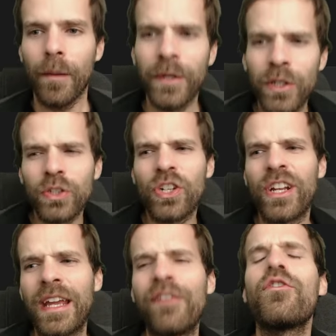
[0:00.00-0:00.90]
But
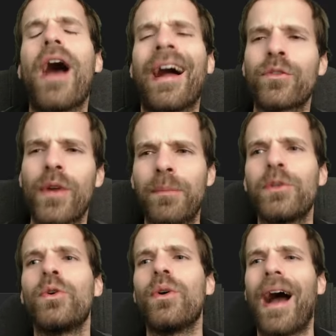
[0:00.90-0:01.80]
usually if you unwrap,
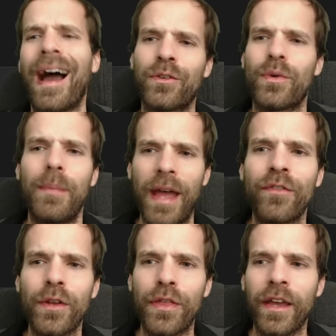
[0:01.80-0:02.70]
you unwrap
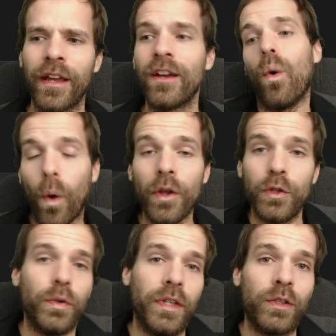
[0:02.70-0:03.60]
everything, or you
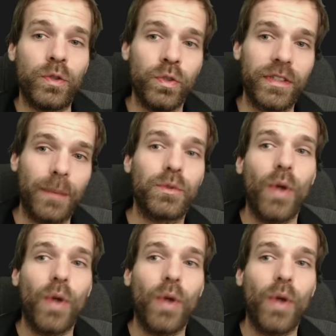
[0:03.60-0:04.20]
do it in two steps.